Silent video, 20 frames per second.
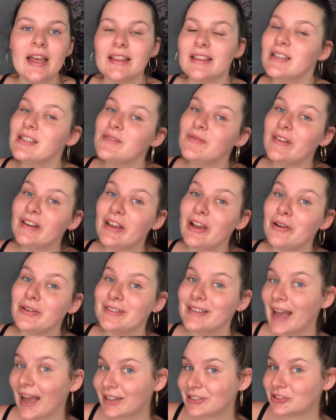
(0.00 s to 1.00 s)
This video
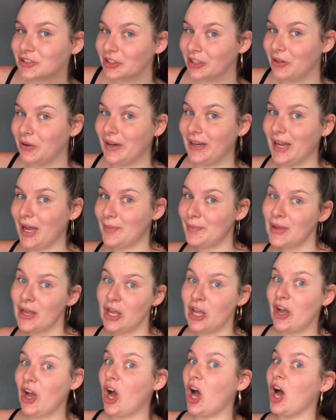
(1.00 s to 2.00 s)
is actually going up
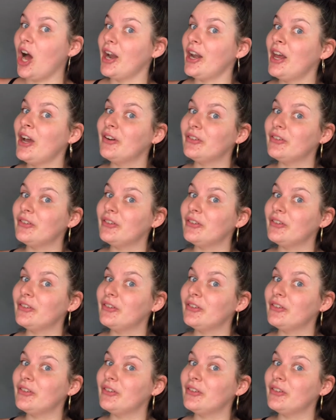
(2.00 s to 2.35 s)
on